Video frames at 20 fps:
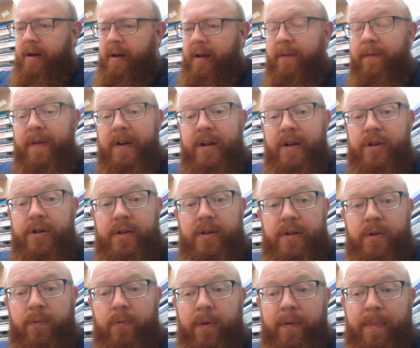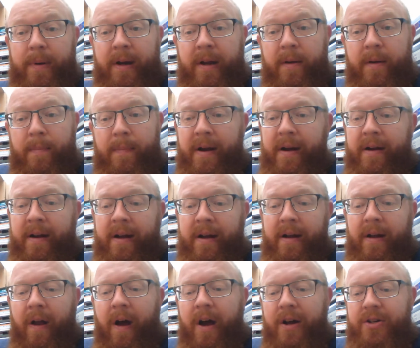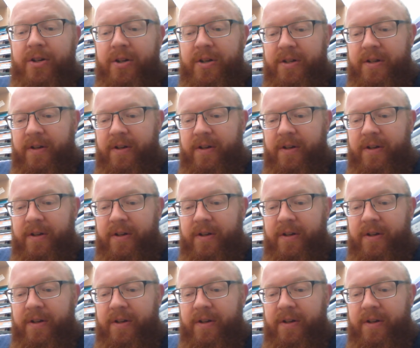Ephesians, and we've been comparing Colossians